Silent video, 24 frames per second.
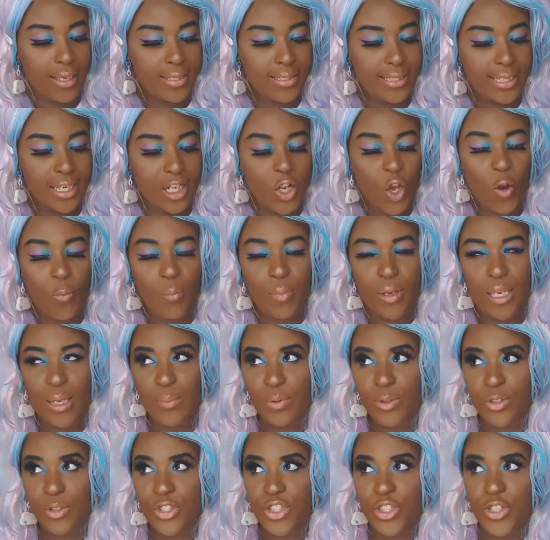see a lot of
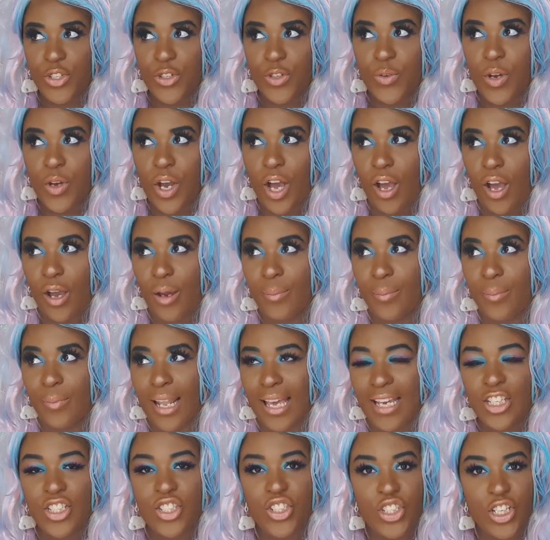people do like